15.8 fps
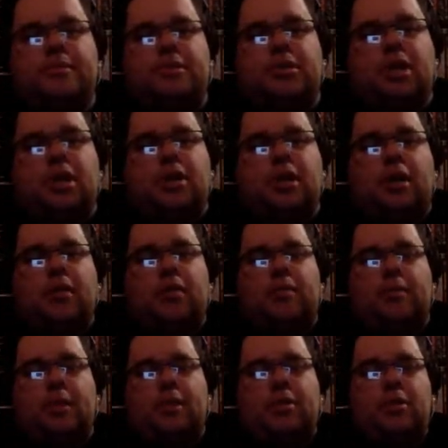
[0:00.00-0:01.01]
So yeah. they
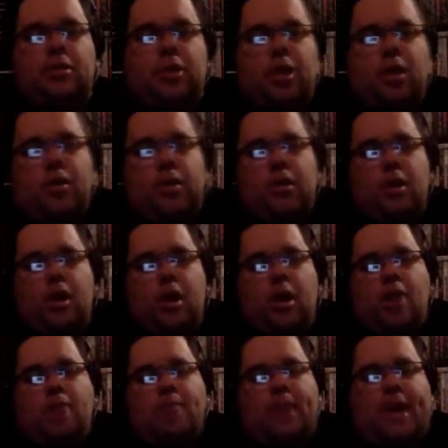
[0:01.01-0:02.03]
they're still going,
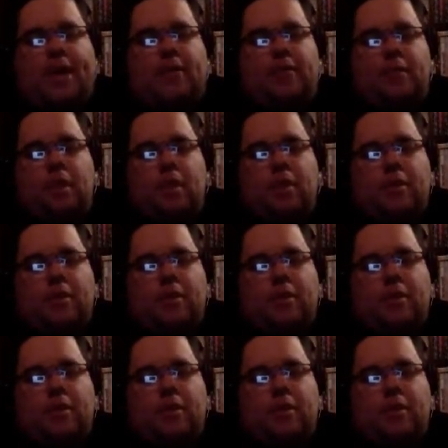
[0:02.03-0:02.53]
but